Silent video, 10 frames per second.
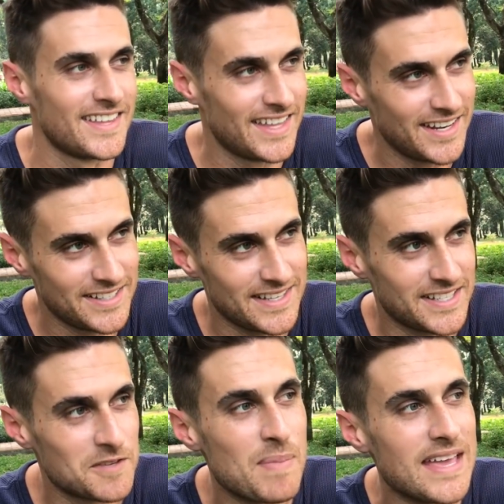And
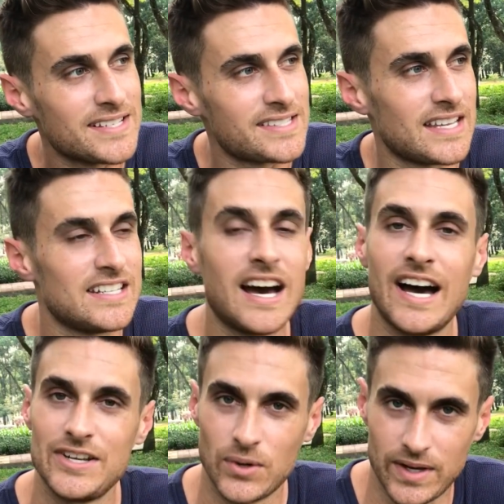it's based in
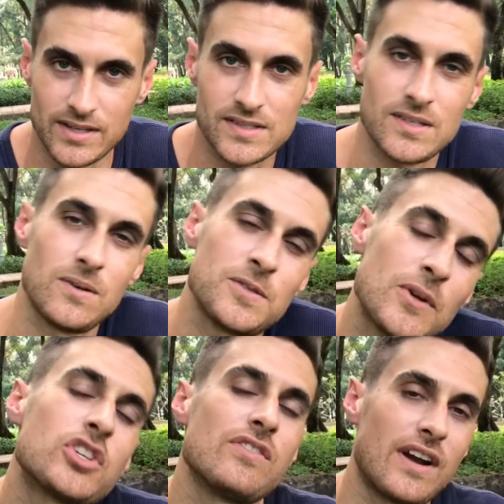Hanoi. So
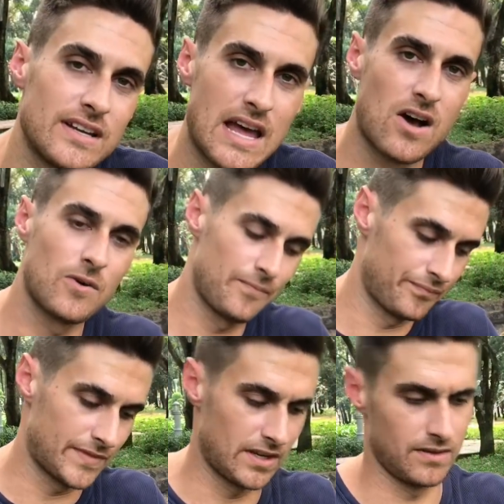especially right now,
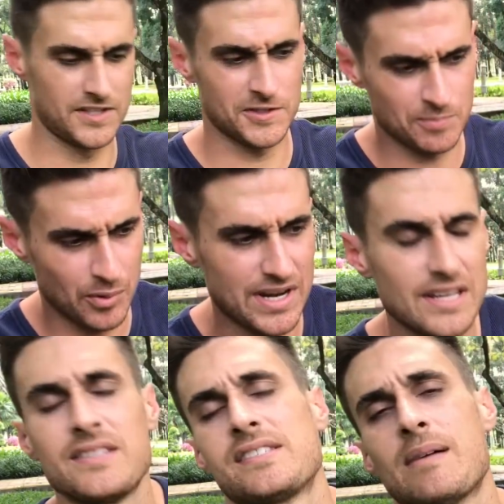in the
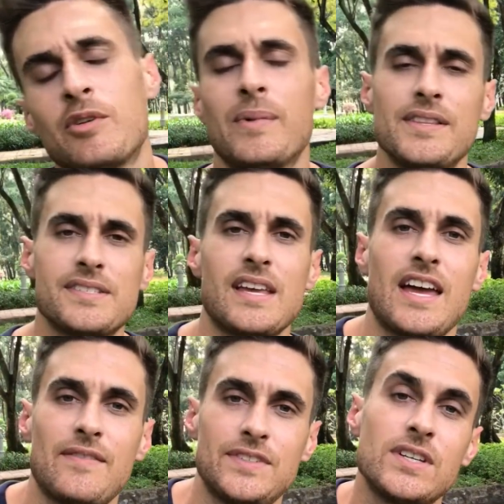spring and summer months, I
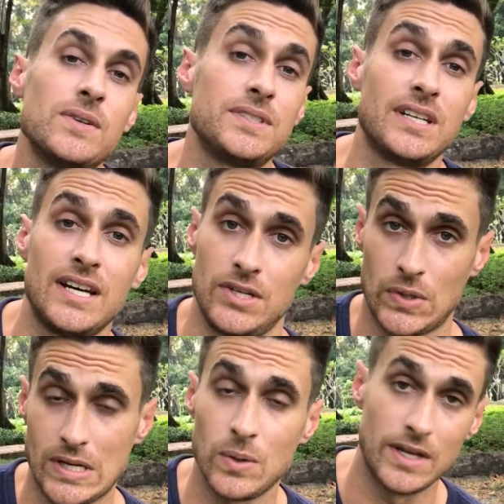have to go to
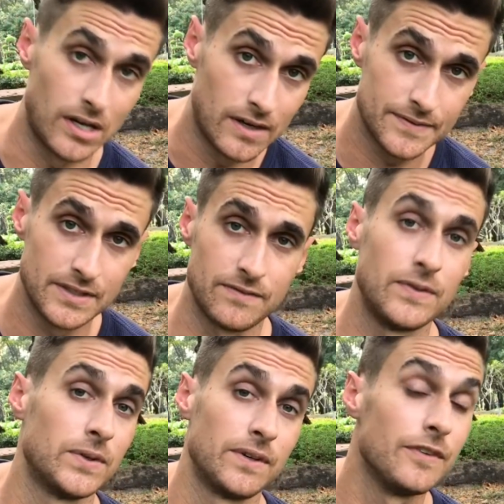Hanoi quite often
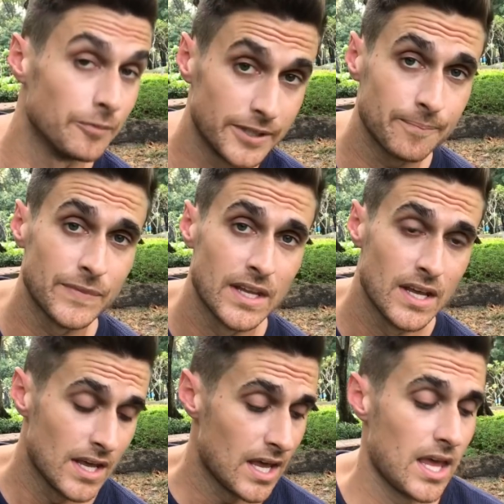for filming.
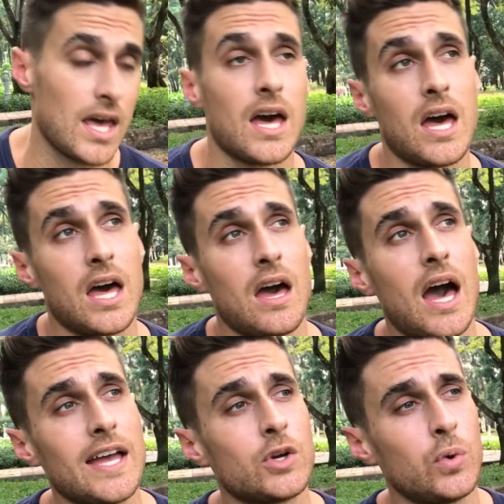
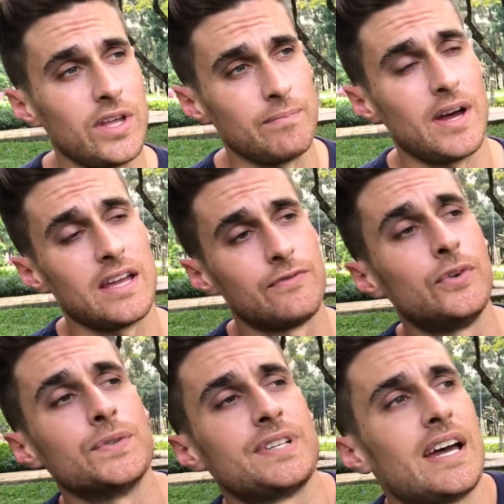I quit my
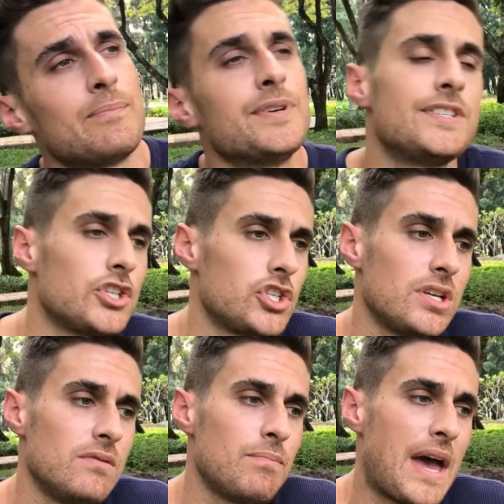full-time
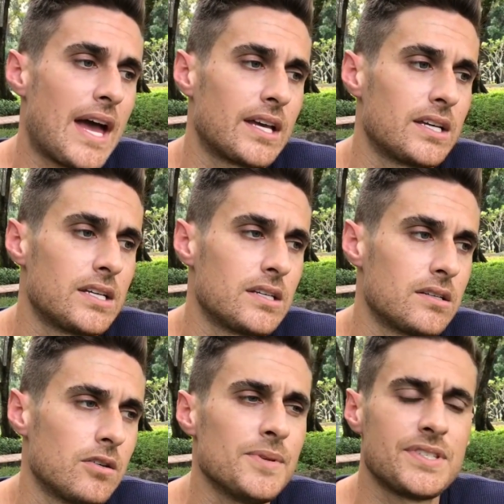position back
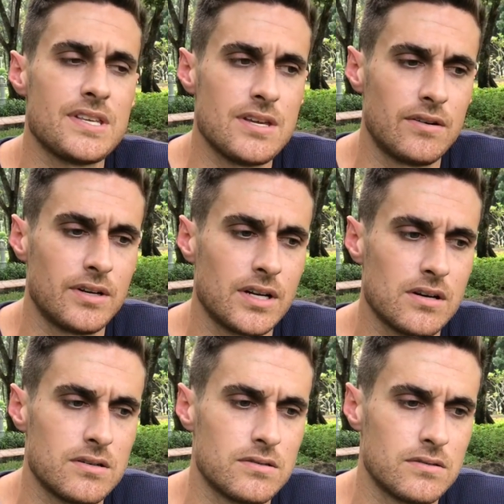almost a year
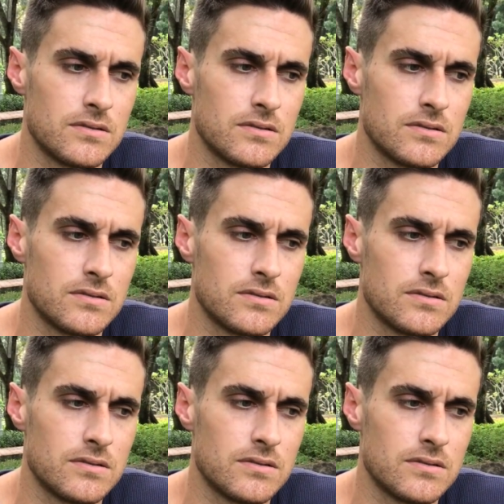ago.